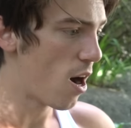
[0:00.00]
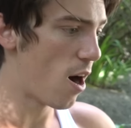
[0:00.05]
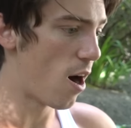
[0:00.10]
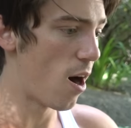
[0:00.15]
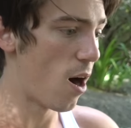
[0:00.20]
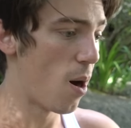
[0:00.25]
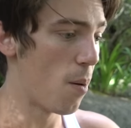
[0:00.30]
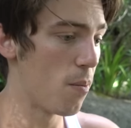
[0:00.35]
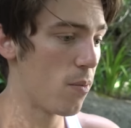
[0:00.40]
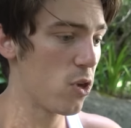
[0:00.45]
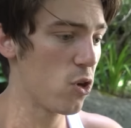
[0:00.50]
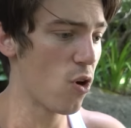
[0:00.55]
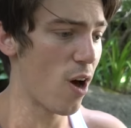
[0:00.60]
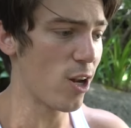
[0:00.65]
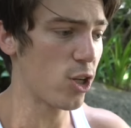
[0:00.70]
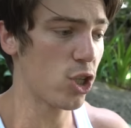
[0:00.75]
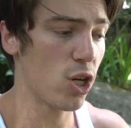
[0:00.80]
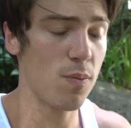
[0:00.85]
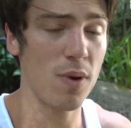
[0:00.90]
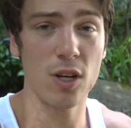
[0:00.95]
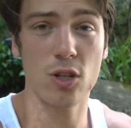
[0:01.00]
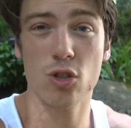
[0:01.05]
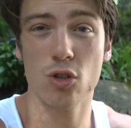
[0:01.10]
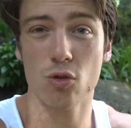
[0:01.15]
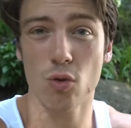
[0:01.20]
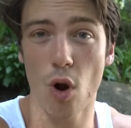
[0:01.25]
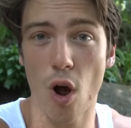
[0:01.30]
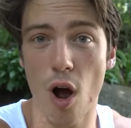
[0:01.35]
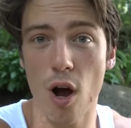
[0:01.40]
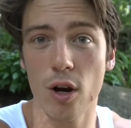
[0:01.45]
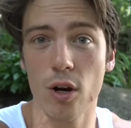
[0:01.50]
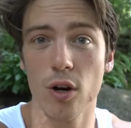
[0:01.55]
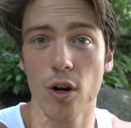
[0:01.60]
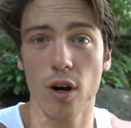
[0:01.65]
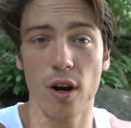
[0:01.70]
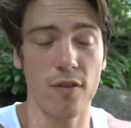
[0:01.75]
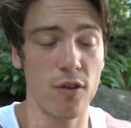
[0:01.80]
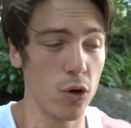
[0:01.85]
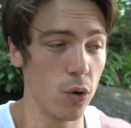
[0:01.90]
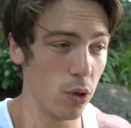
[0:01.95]
Um, you'll actually be
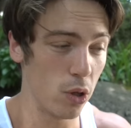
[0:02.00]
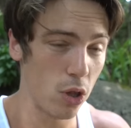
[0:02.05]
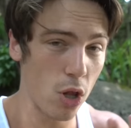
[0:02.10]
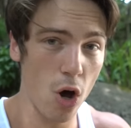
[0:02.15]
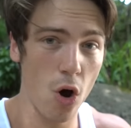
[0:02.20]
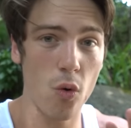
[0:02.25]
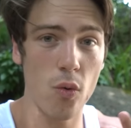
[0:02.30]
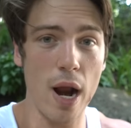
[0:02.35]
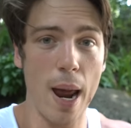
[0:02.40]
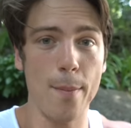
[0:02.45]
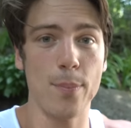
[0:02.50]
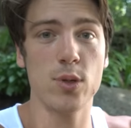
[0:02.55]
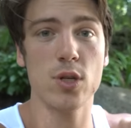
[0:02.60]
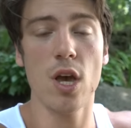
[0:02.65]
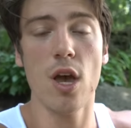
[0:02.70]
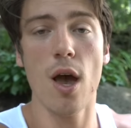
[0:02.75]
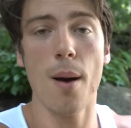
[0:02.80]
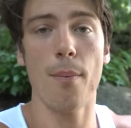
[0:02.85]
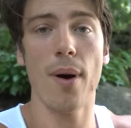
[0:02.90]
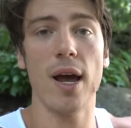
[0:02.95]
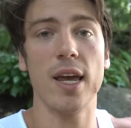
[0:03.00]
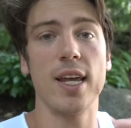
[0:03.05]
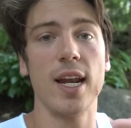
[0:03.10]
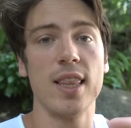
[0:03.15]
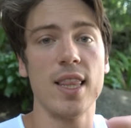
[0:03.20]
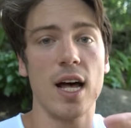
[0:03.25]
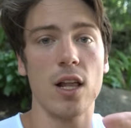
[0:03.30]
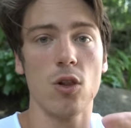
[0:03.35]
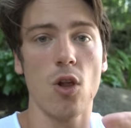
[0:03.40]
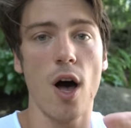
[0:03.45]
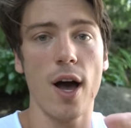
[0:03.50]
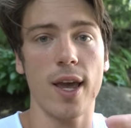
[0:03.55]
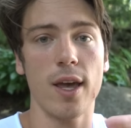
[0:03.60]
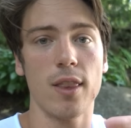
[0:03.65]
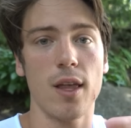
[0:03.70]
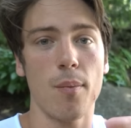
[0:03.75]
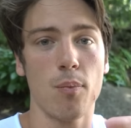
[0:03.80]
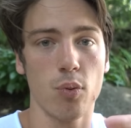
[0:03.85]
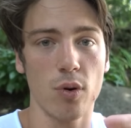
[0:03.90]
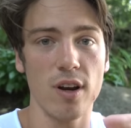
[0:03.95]
stronger if you're doing low reps by getting that
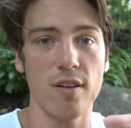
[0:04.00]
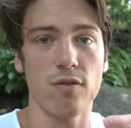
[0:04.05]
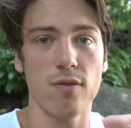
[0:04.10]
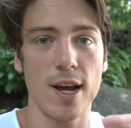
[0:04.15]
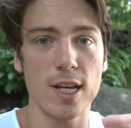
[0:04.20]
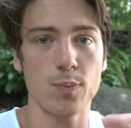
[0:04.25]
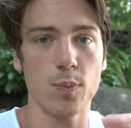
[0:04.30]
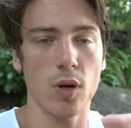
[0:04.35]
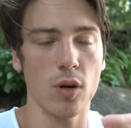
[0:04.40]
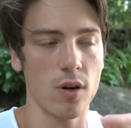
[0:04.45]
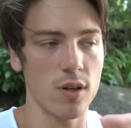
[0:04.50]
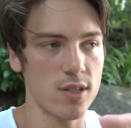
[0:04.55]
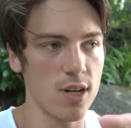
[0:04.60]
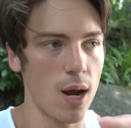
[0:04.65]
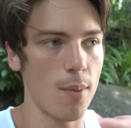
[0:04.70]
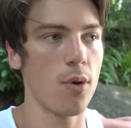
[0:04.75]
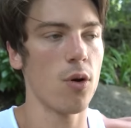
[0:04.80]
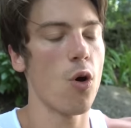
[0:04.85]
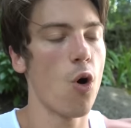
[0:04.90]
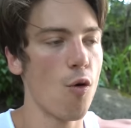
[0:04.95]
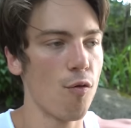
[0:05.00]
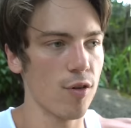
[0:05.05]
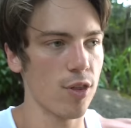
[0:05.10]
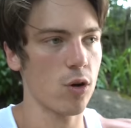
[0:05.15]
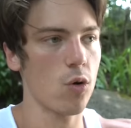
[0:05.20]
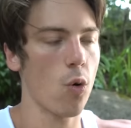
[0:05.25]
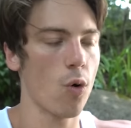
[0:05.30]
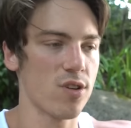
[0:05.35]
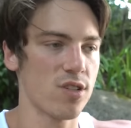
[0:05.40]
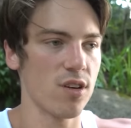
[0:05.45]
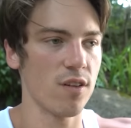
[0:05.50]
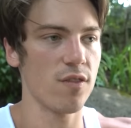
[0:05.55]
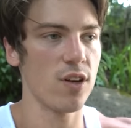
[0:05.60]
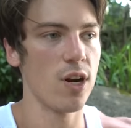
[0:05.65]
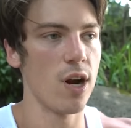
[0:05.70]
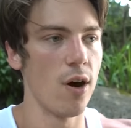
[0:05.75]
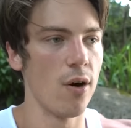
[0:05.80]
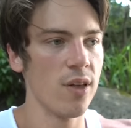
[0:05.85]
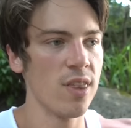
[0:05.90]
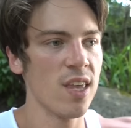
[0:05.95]
lockout, that brief rest period of time. But over the course of,
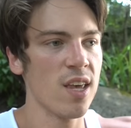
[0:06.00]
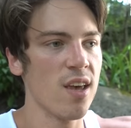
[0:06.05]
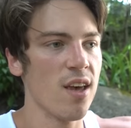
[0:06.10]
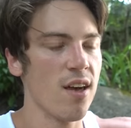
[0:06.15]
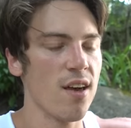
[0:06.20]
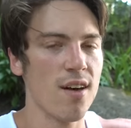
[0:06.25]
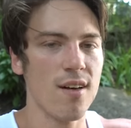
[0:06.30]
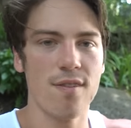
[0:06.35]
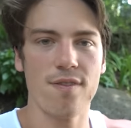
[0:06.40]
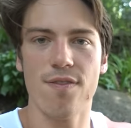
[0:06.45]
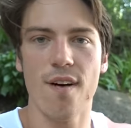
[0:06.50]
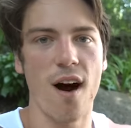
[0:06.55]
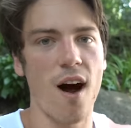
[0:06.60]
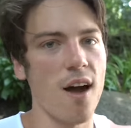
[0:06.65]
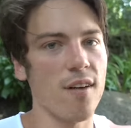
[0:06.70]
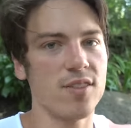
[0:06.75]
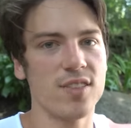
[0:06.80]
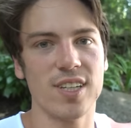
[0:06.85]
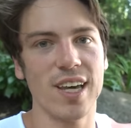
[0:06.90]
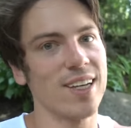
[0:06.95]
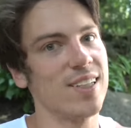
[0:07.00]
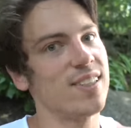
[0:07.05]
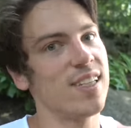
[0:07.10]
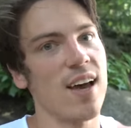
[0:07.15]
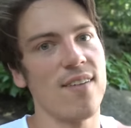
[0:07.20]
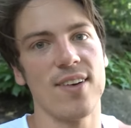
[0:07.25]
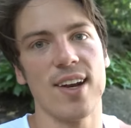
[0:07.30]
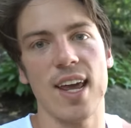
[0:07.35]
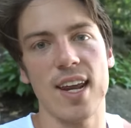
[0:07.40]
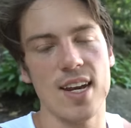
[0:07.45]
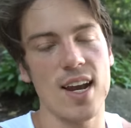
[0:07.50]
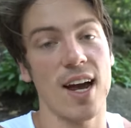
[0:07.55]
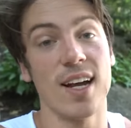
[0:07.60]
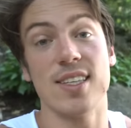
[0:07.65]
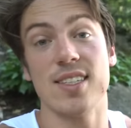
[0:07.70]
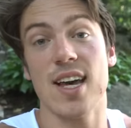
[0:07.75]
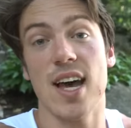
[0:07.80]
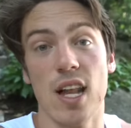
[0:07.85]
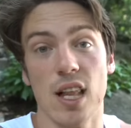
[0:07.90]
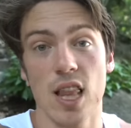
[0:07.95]
you know, 5, 6, 7, 8,
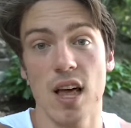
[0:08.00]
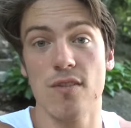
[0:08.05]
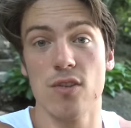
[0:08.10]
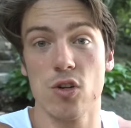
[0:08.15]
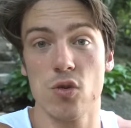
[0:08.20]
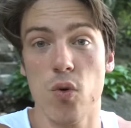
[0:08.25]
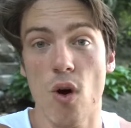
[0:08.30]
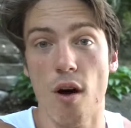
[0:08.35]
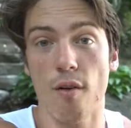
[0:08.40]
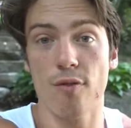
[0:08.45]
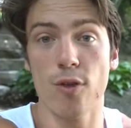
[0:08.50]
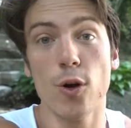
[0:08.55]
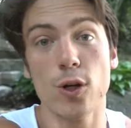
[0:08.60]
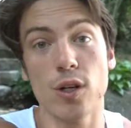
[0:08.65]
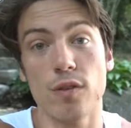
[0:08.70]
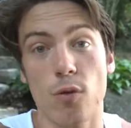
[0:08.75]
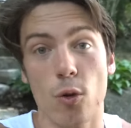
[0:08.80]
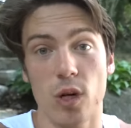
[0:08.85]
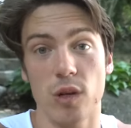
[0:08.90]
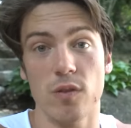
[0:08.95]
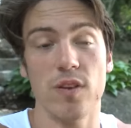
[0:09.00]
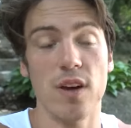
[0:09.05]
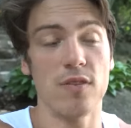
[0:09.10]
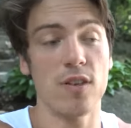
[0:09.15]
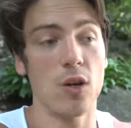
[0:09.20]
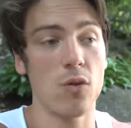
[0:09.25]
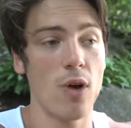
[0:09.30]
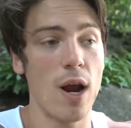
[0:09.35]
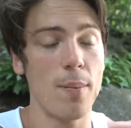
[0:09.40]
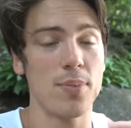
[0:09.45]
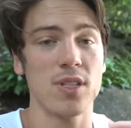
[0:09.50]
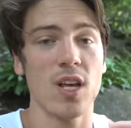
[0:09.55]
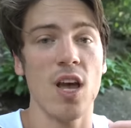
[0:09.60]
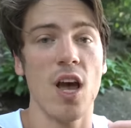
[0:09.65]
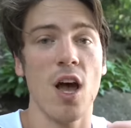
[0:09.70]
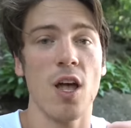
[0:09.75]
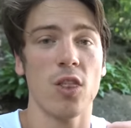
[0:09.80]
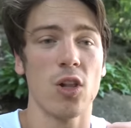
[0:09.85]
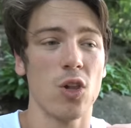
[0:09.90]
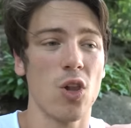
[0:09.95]
9, 10, 11, 12, 13, 14, 15 reps,
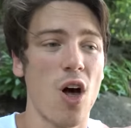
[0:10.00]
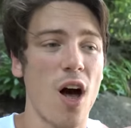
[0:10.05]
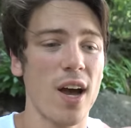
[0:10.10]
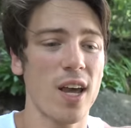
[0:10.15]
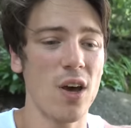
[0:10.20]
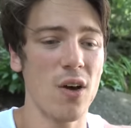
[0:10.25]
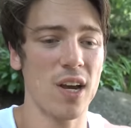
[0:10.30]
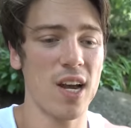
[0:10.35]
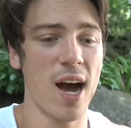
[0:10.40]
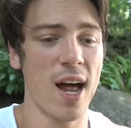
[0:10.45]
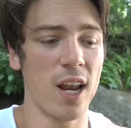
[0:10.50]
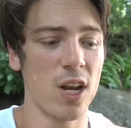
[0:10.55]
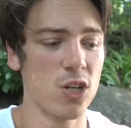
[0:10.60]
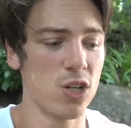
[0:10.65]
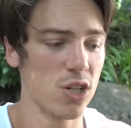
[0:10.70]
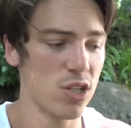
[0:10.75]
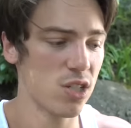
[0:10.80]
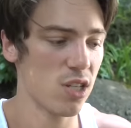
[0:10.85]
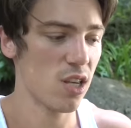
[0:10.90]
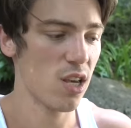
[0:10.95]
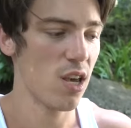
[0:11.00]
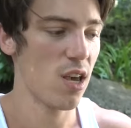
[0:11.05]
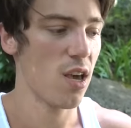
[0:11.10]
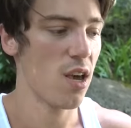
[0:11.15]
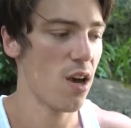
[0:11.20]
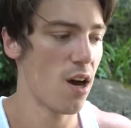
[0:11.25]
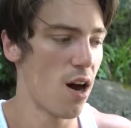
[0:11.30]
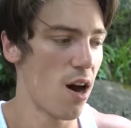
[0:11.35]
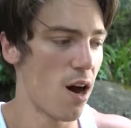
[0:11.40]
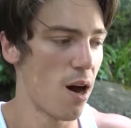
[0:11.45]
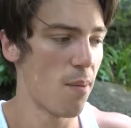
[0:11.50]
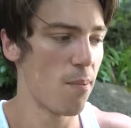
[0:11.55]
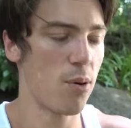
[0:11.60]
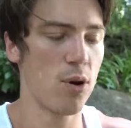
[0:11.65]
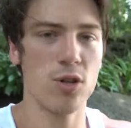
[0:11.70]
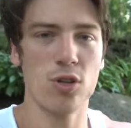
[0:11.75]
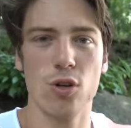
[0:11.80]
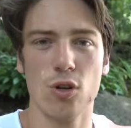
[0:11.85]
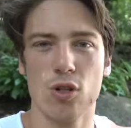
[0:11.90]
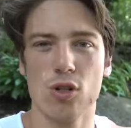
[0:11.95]
the lockout kind of just um,
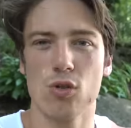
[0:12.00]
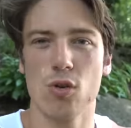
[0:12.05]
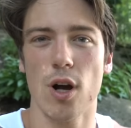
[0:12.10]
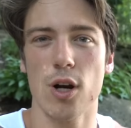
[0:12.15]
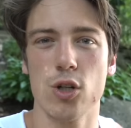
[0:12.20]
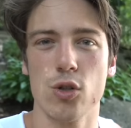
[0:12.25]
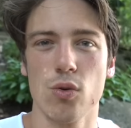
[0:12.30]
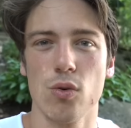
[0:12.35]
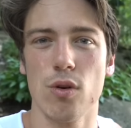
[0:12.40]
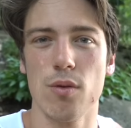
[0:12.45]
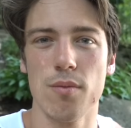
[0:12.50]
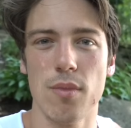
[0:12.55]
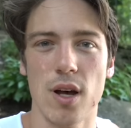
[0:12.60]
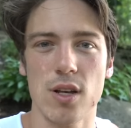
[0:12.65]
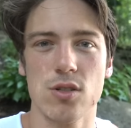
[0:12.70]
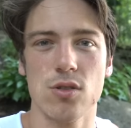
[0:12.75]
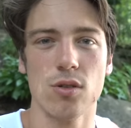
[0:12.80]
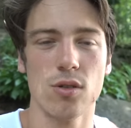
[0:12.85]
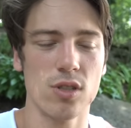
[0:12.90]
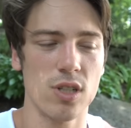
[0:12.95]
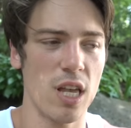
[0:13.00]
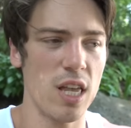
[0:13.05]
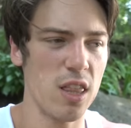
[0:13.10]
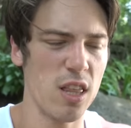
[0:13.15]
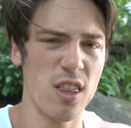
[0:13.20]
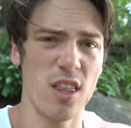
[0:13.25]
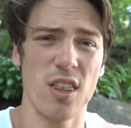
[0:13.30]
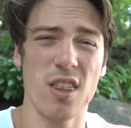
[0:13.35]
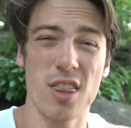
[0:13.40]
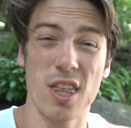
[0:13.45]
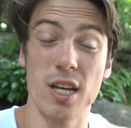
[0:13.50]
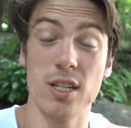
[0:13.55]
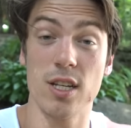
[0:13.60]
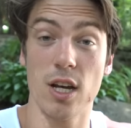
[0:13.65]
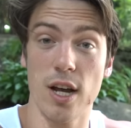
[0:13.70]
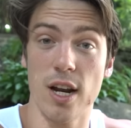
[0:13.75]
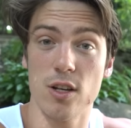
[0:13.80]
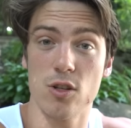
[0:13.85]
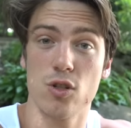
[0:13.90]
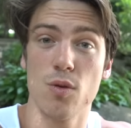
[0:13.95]
puts your structural muscles and the, the things
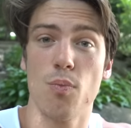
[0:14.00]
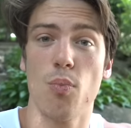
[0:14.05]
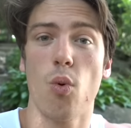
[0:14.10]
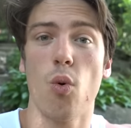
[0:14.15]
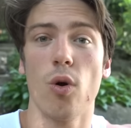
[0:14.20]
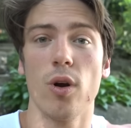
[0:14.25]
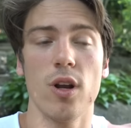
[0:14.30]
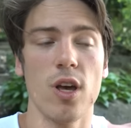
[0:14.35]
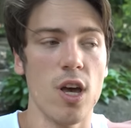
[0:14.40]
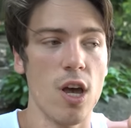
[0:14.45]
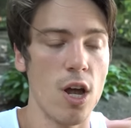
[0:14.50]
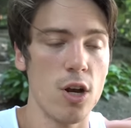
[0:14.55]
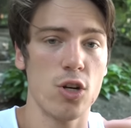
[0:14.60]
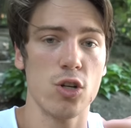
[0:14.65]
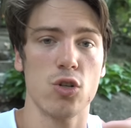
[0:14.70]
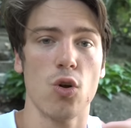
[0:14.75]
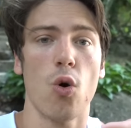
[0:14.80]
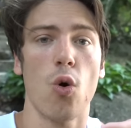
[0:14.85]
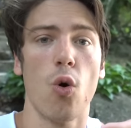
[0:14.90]
that kind of support just